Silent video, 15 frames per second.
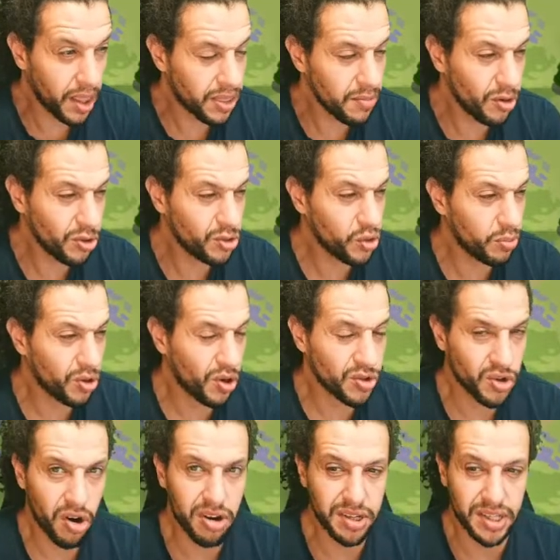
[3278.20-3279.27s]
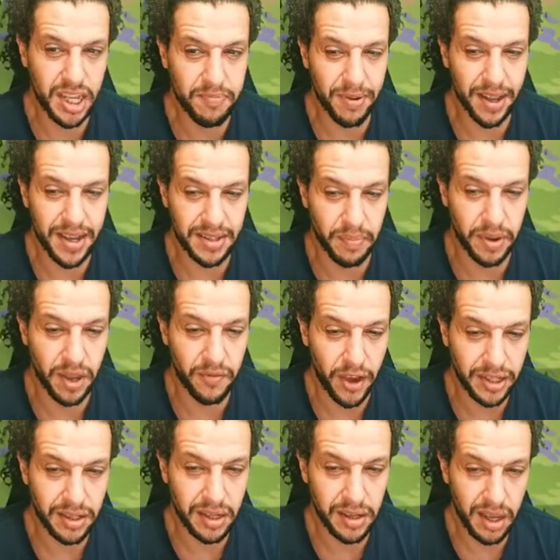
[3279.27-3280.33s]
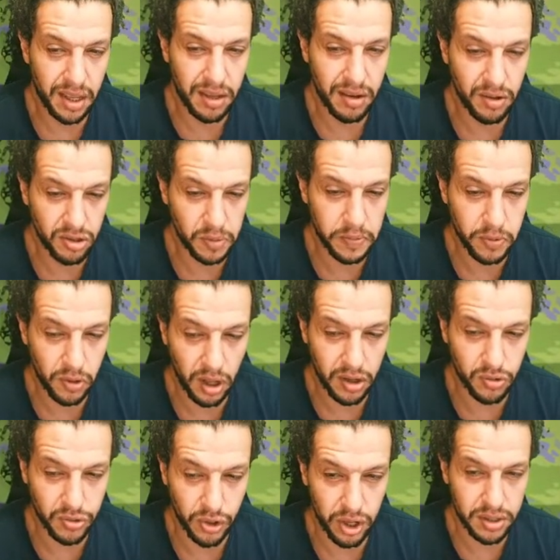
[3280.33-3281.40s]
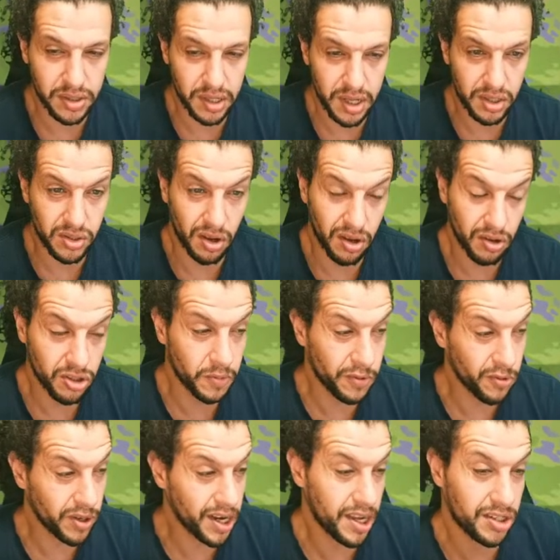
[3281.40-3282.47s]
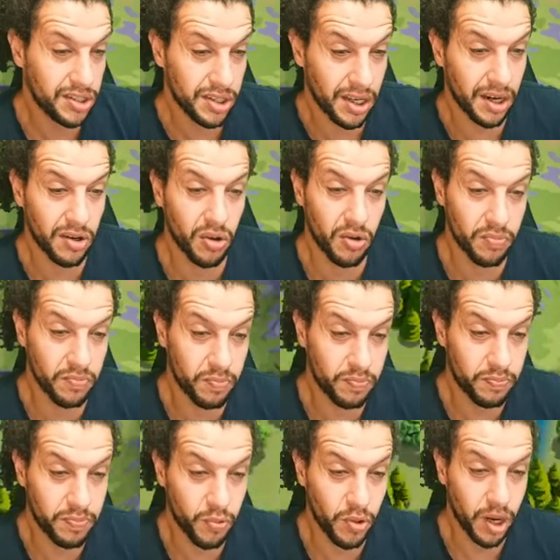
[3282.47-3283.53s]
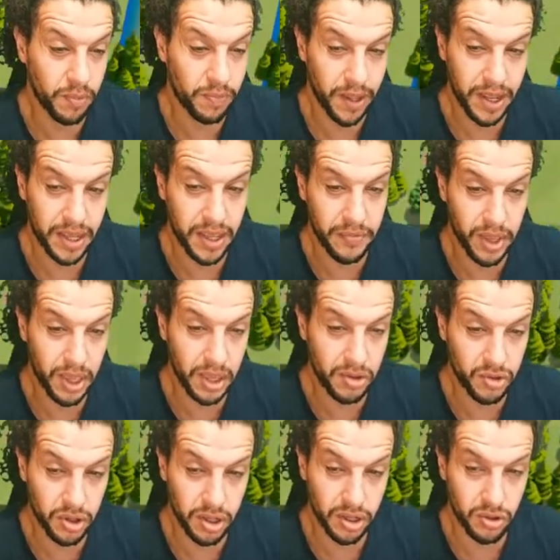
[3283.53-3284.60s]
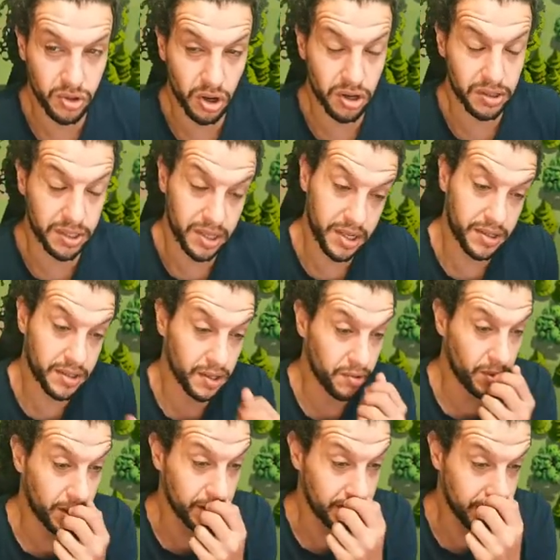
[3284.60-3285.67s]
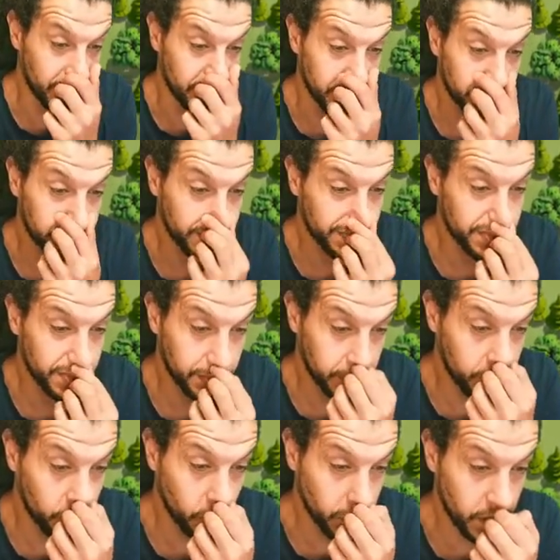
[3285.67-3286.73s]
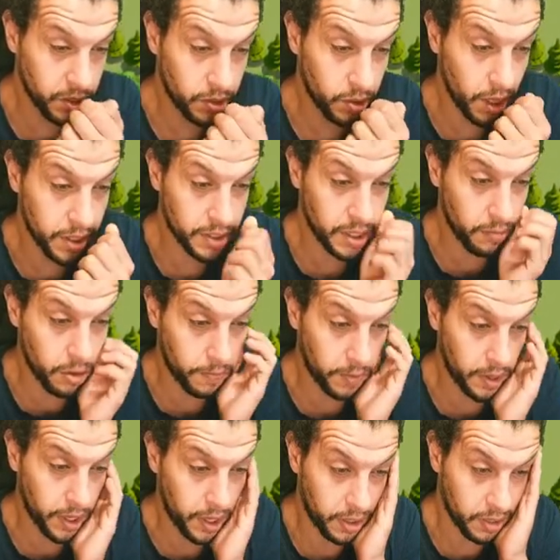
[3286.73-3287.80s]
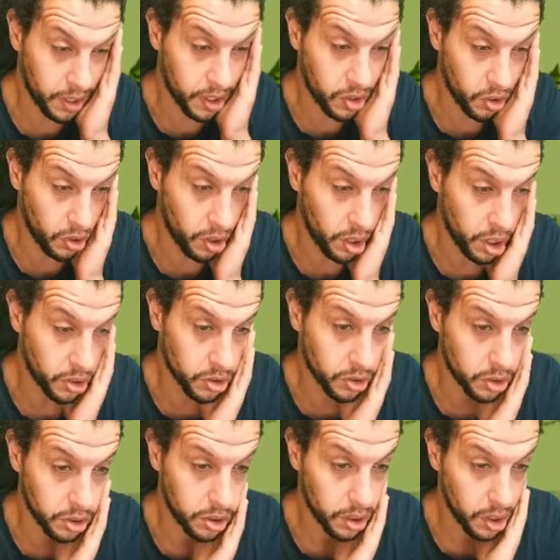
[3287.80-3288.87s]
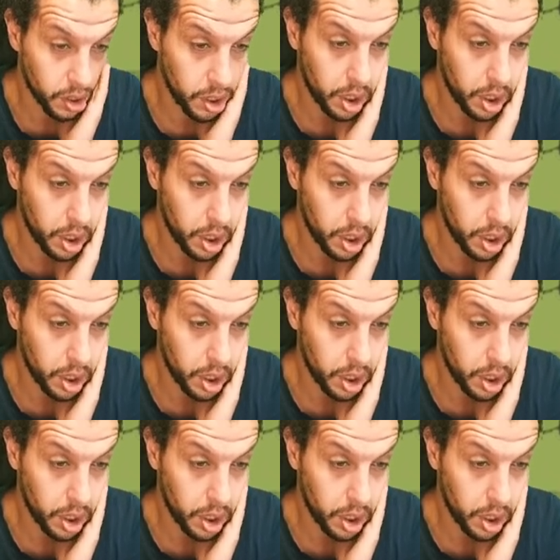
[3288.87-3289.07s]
I think also Osiris League plays a big factor in that. Lots of people like Osiris League, so lots of you are actually gonna not be wanna playing KVK during Osiris League. So we're gonna see. Those SW player, the got are good.